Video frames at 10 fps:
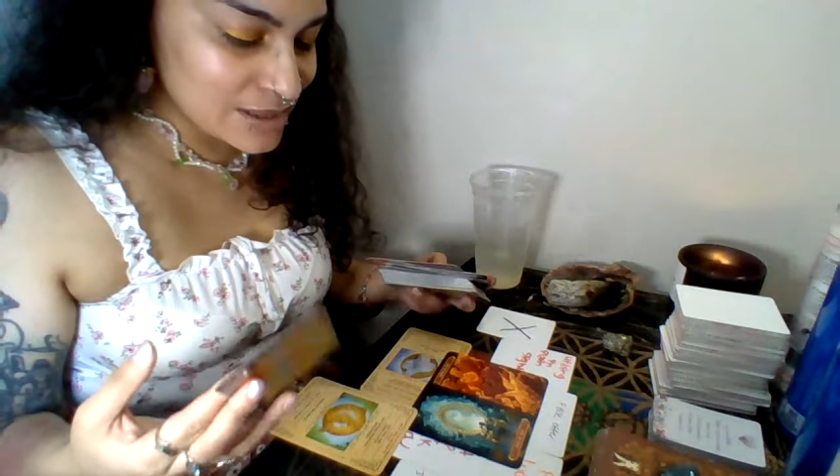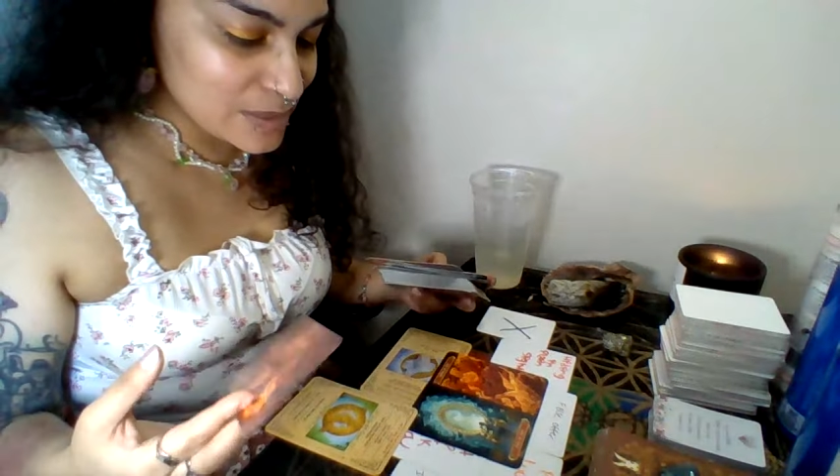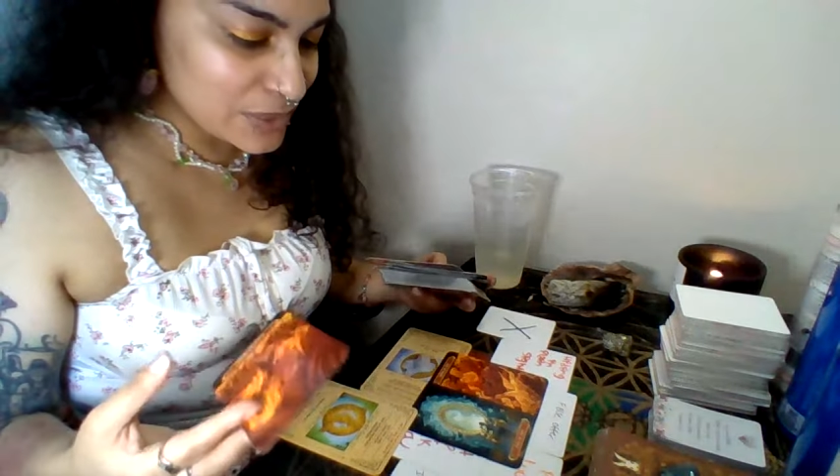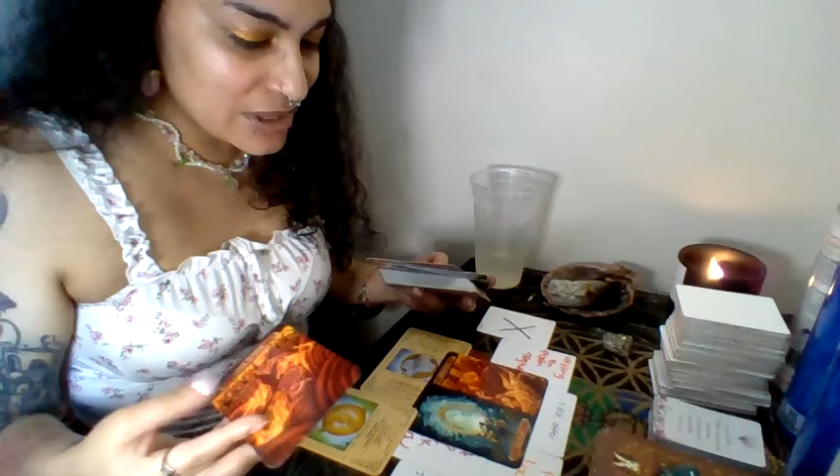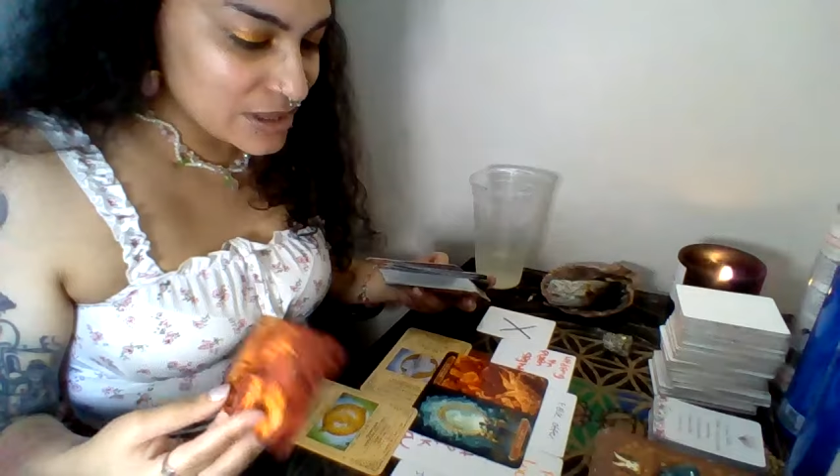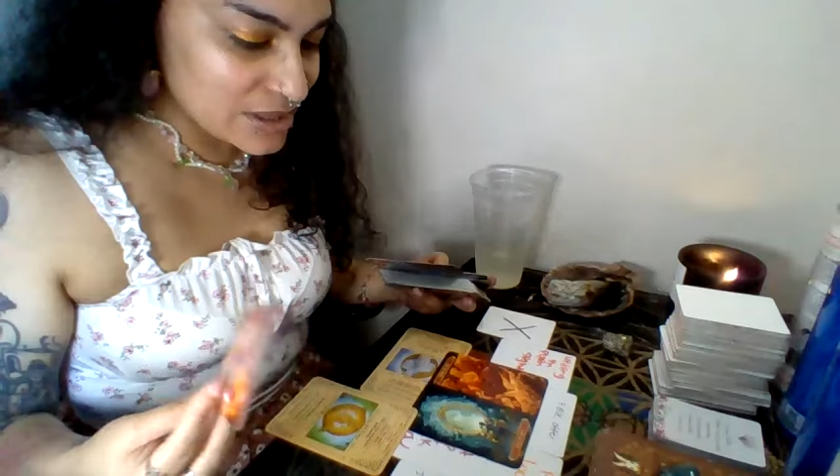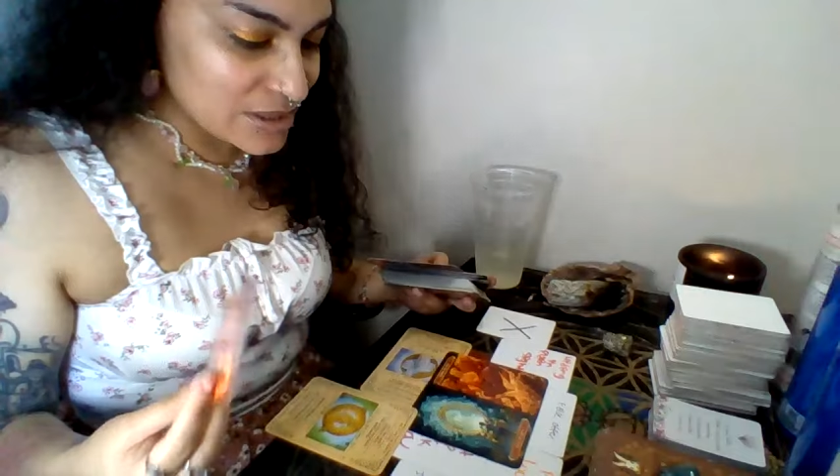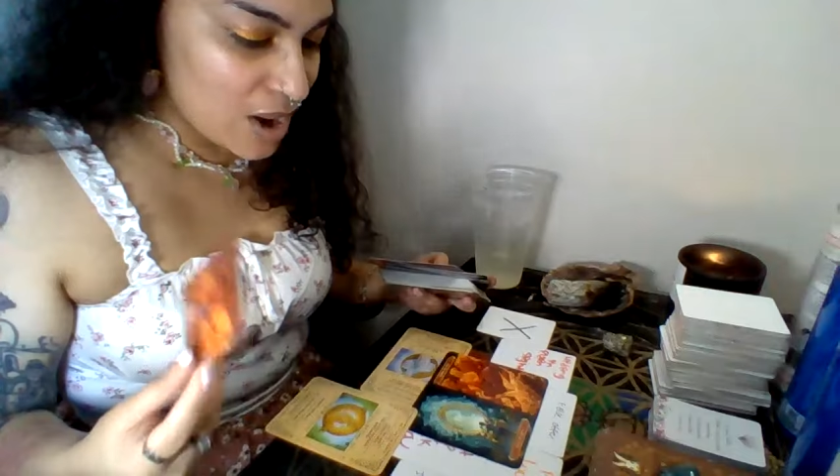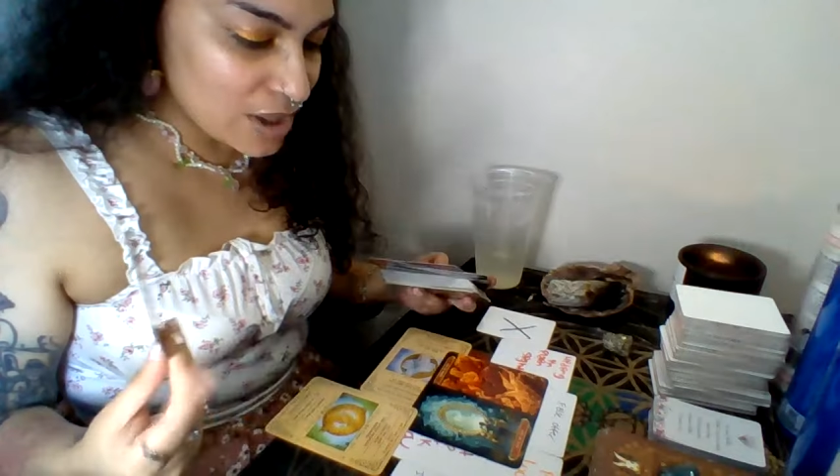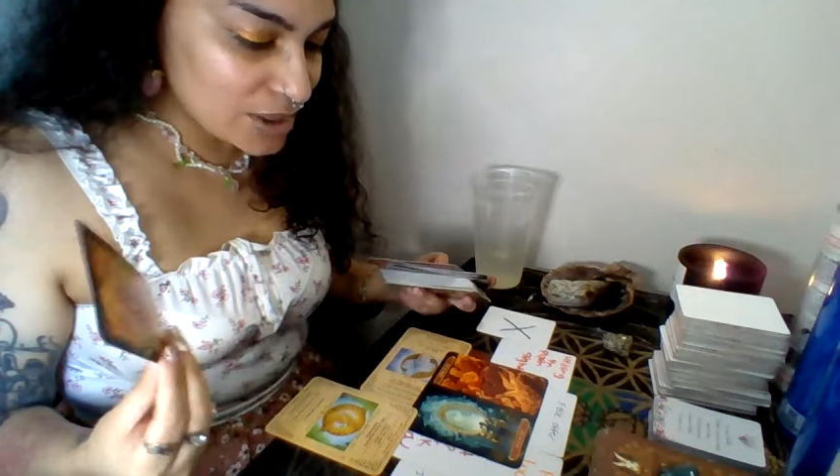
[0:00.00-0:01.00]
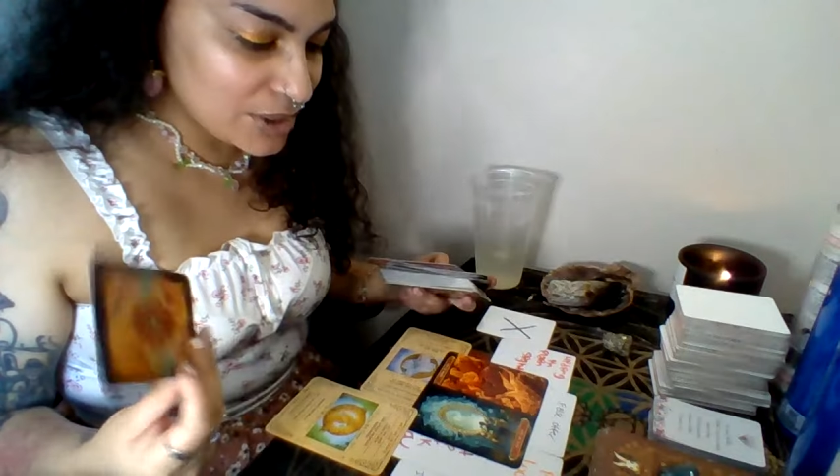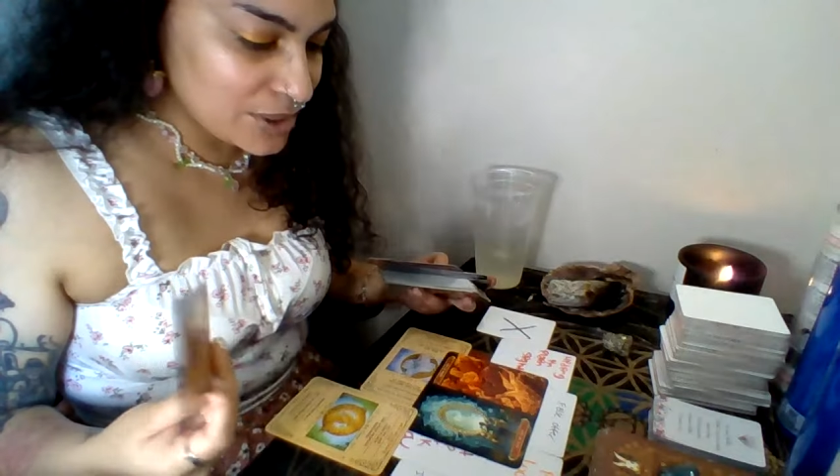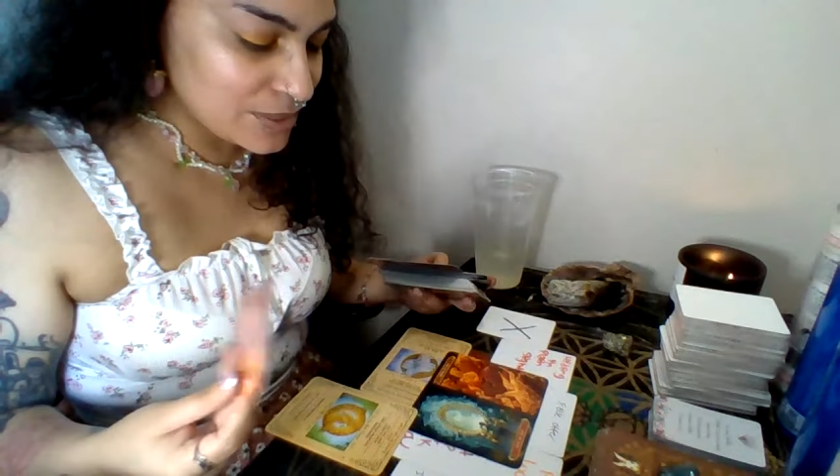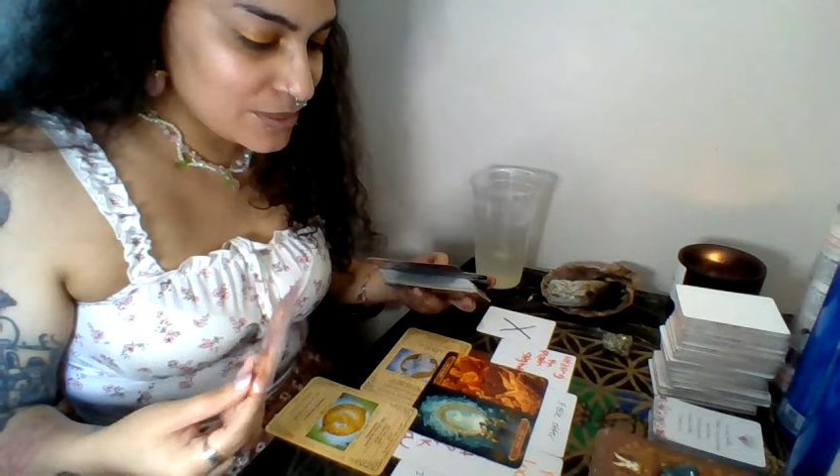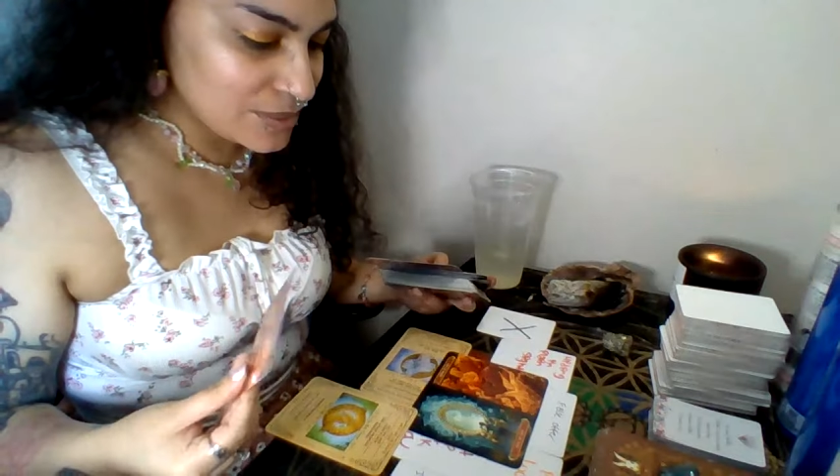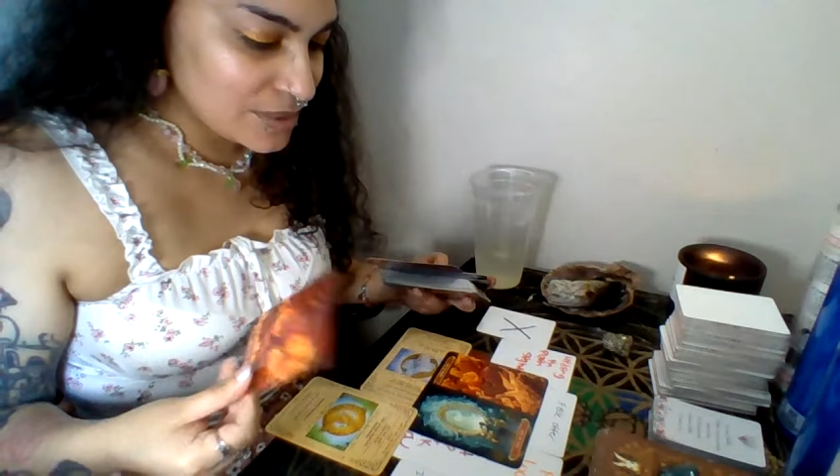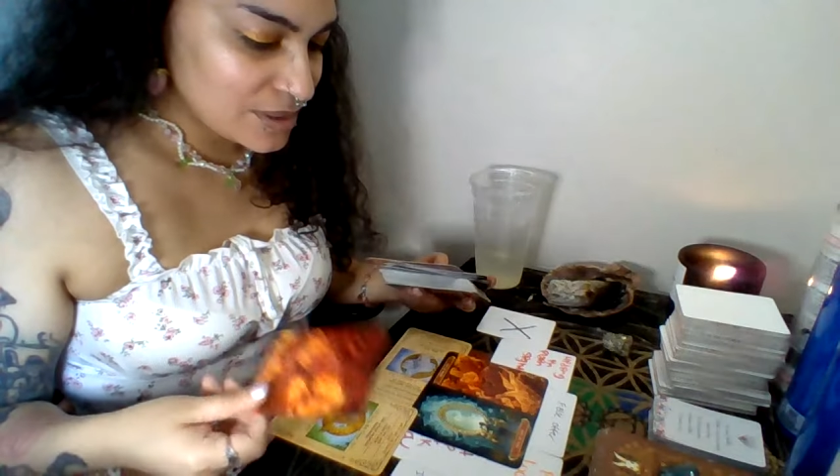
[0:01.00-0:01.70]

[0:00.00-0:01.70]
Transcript: this person is stalking you.